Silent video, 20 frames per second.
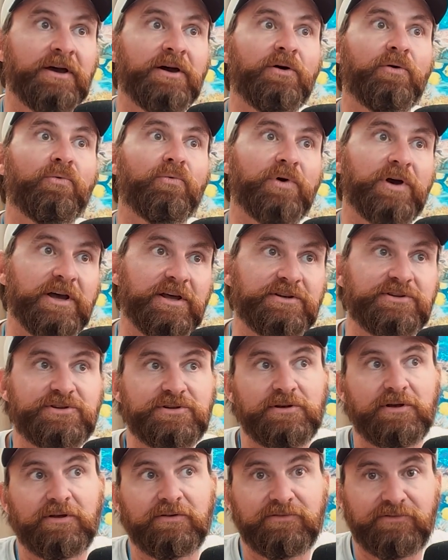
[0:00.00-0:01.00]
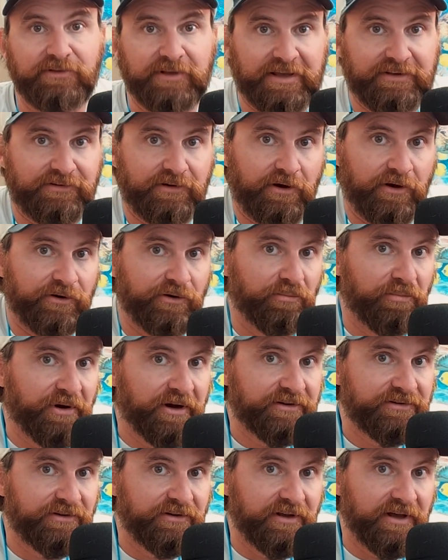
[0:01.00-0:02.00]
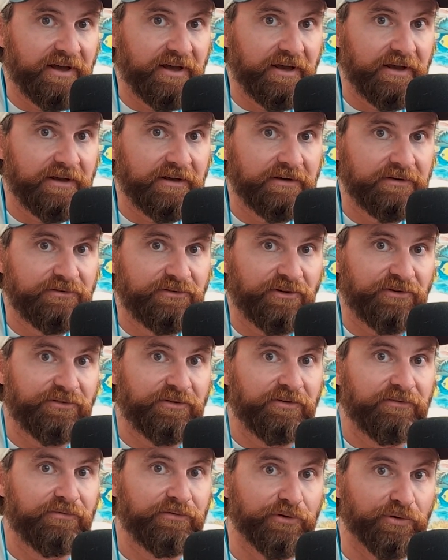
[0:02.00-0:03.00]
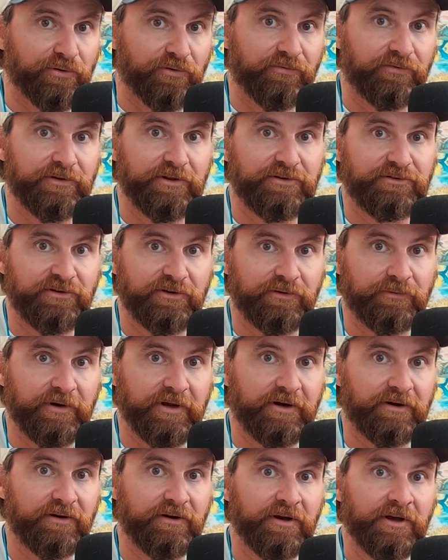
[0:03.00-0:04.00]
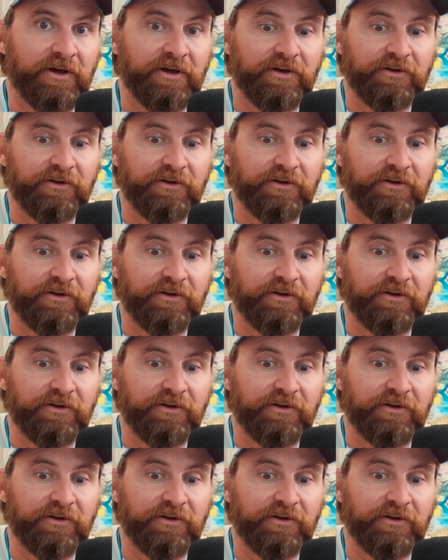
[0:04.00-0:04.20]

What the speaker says: so that's $100 a day just in fuel for the generator.